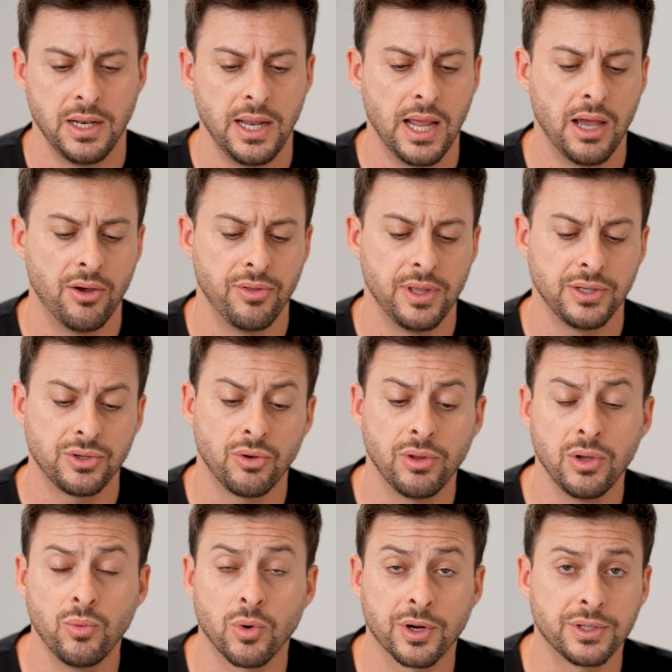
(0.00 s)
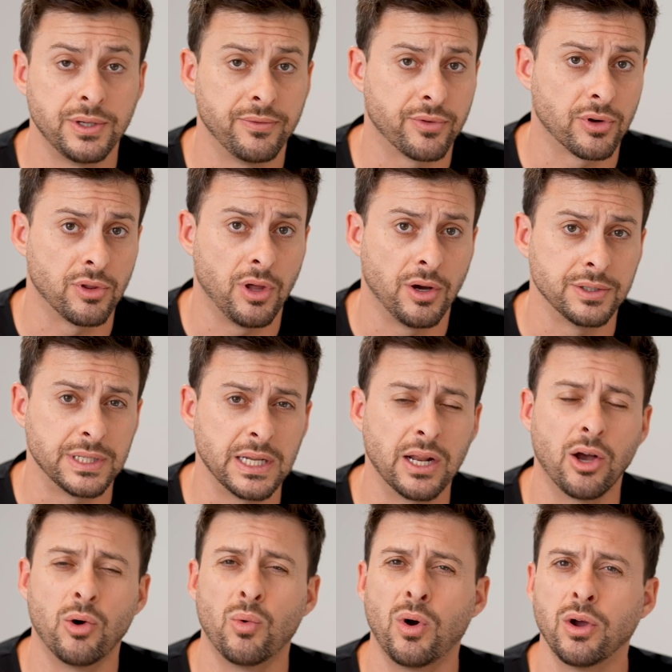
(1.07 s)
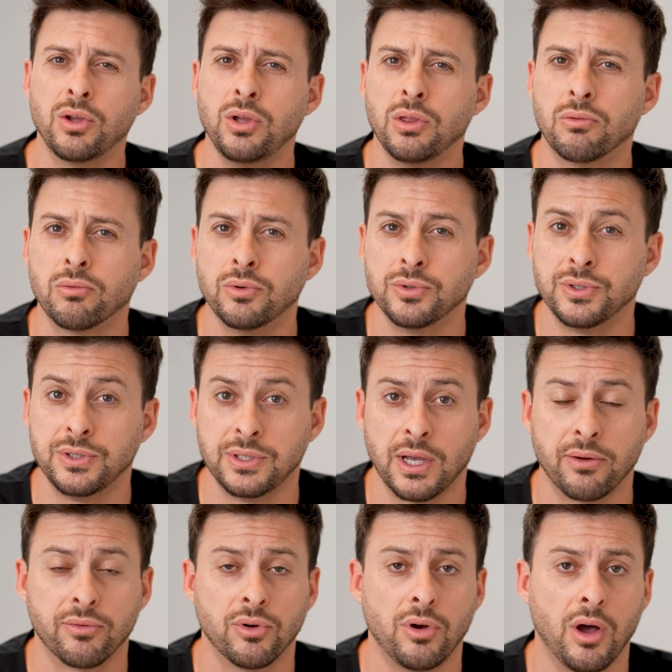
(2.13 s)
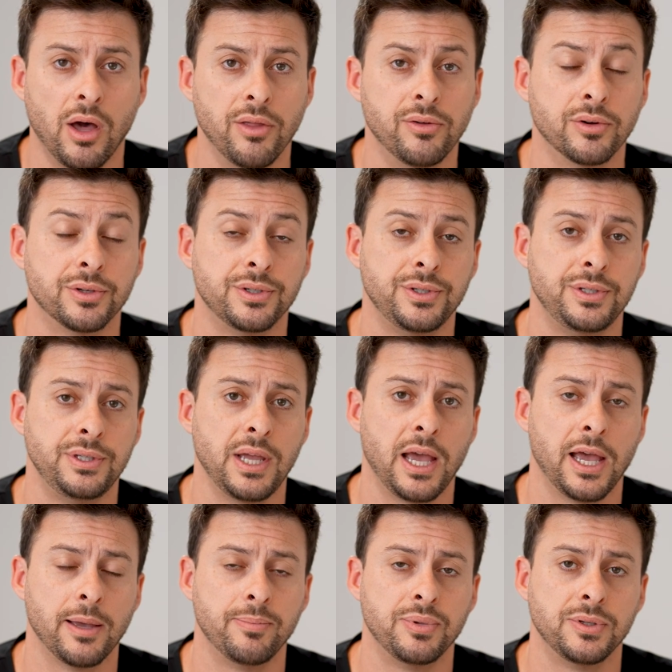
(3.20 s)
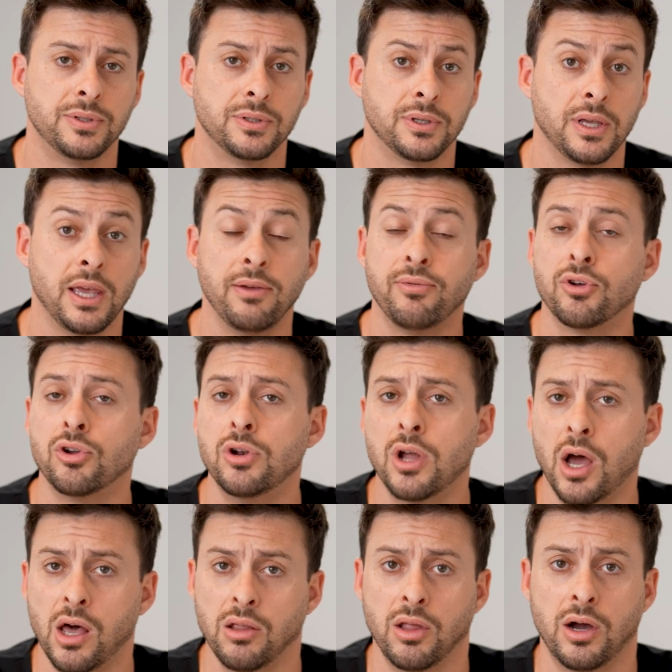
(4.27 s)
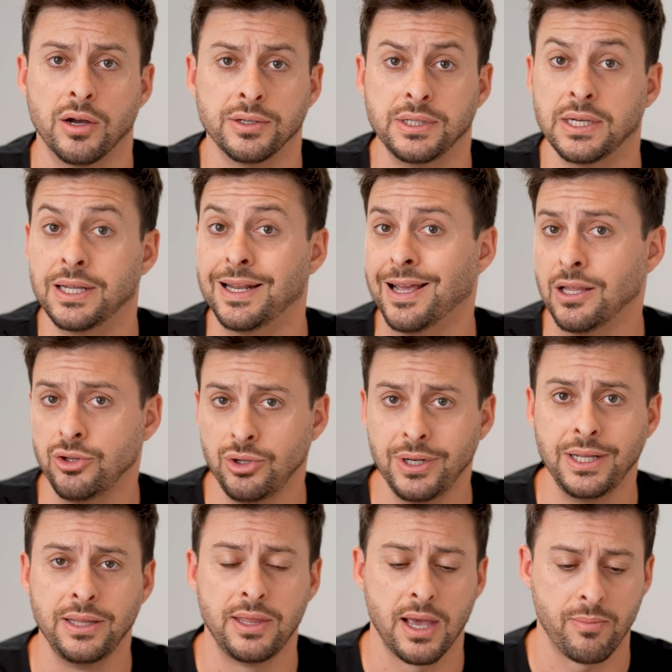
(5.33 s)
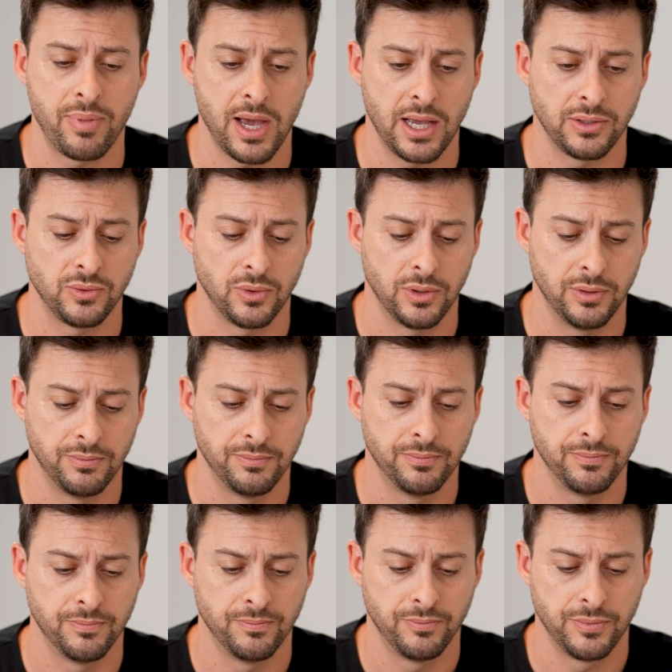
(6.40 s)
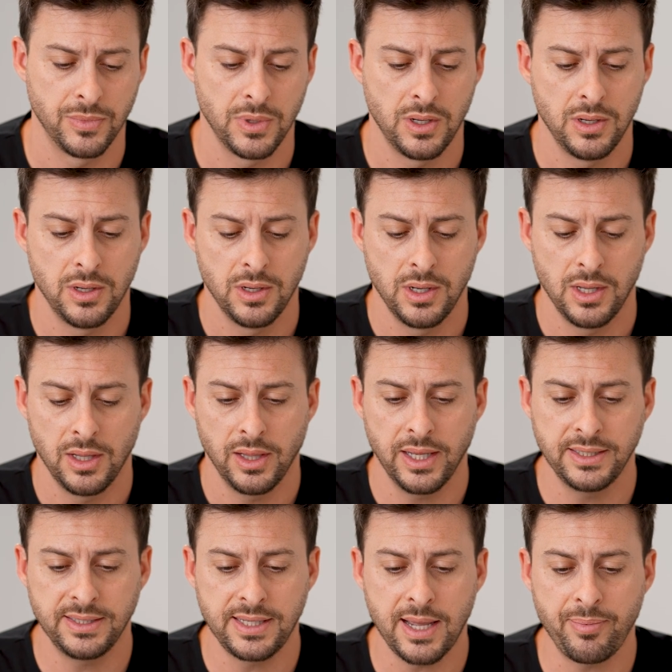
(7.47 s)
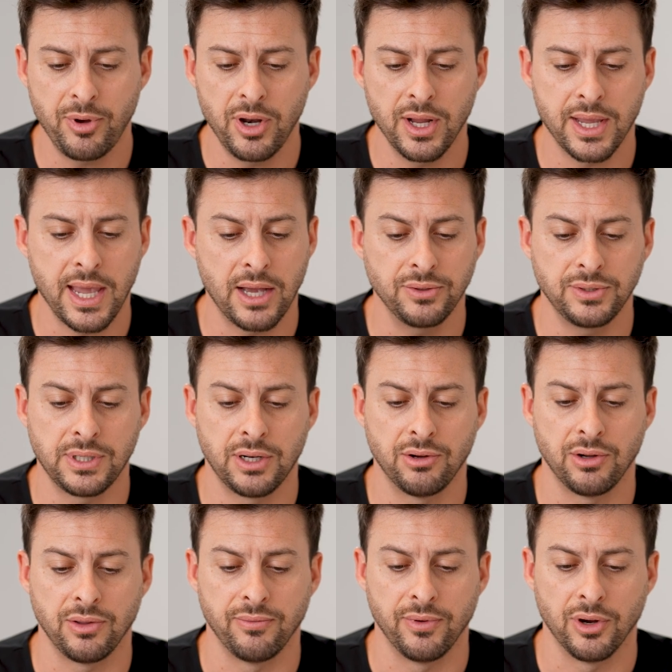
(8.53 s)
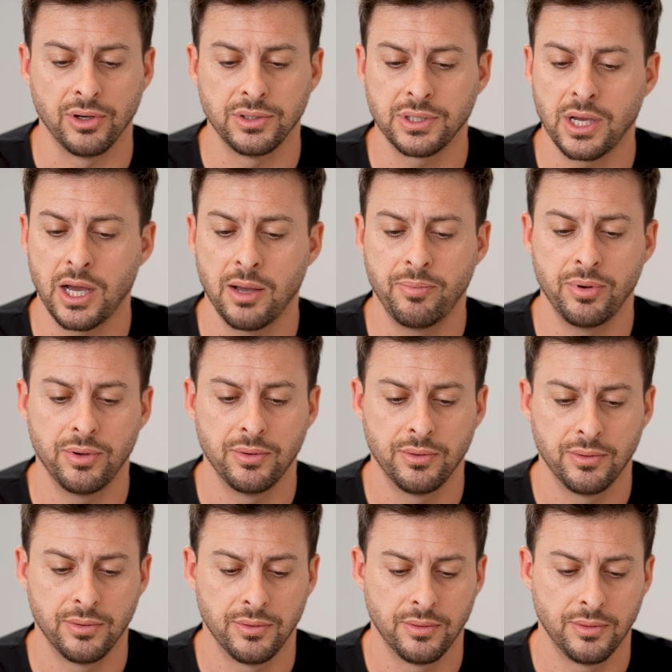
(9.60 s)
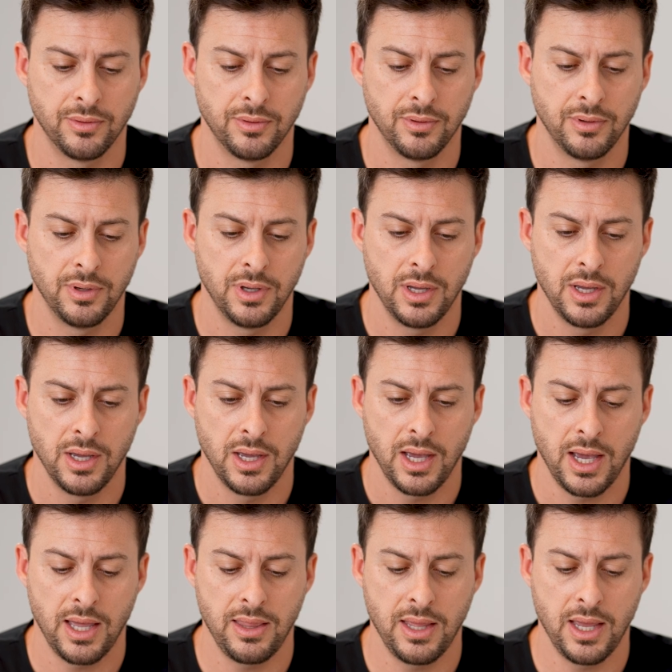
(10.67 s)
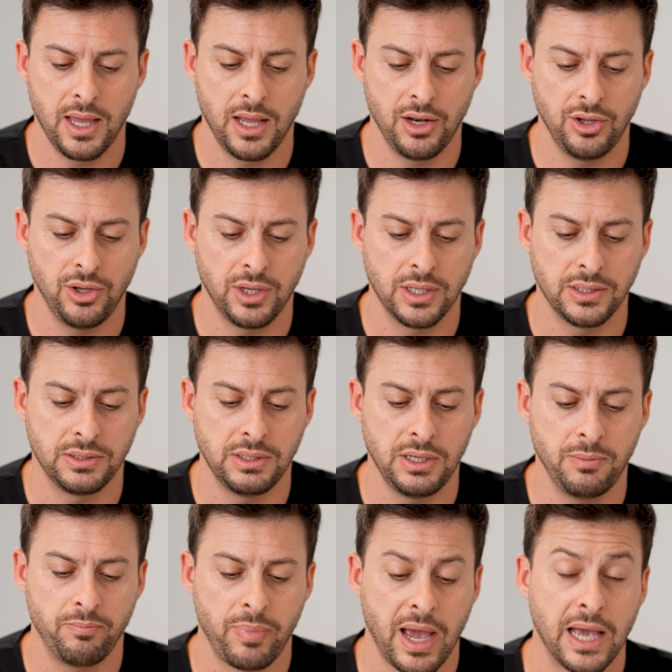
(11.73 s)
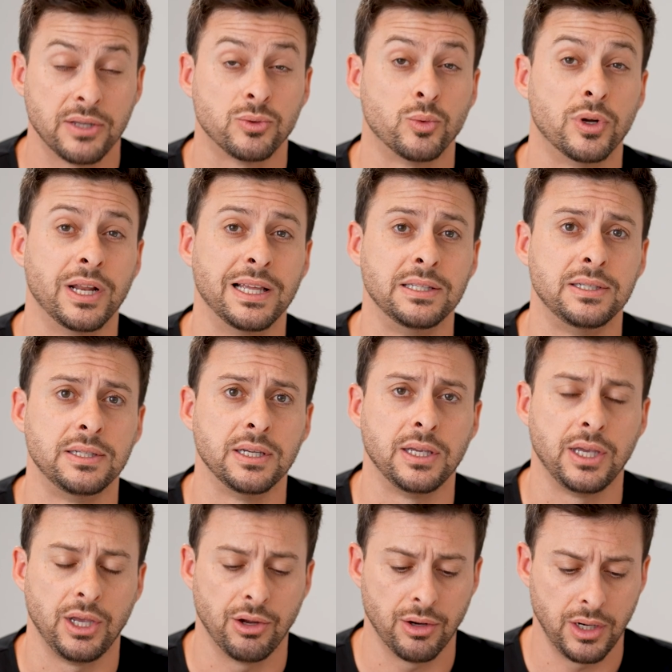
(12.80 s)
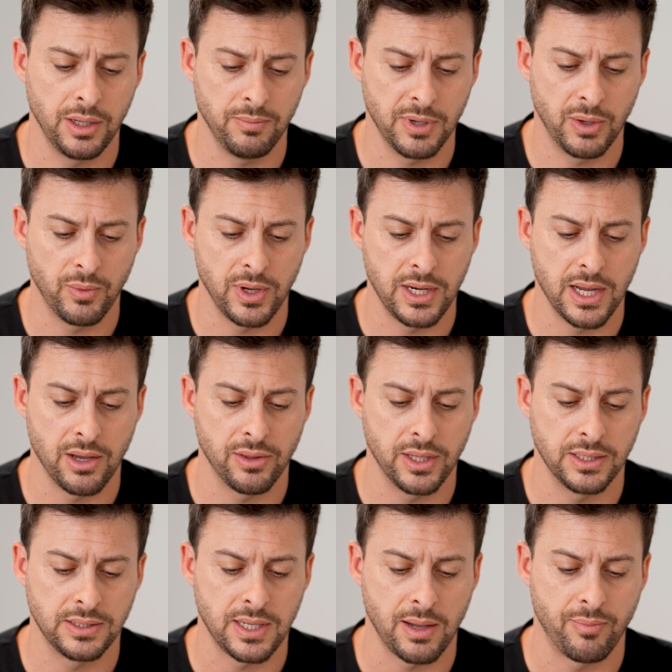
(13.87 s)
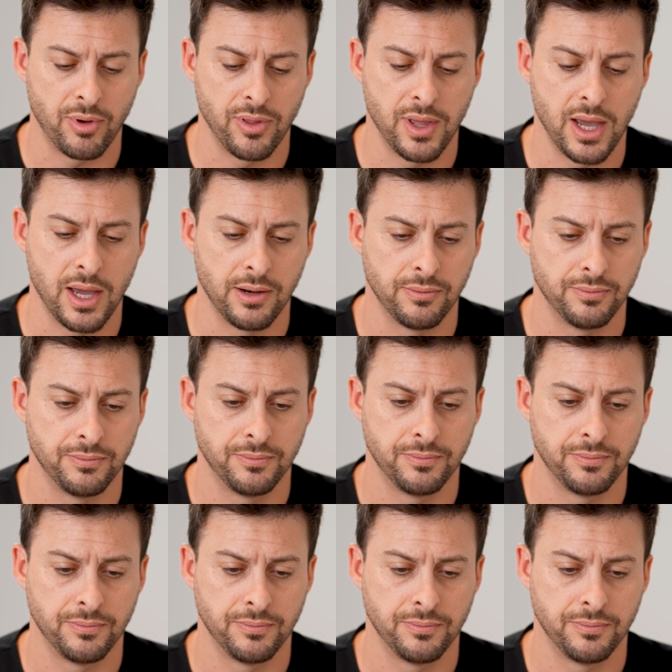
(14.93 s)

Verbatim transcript: Now, this only works if you're logged in. I'll walk you through several other steps if you're not logged in and you need that password. Let's tap on Account Center at the very top. And then you can see Password and Security midway down. Let's tap on that.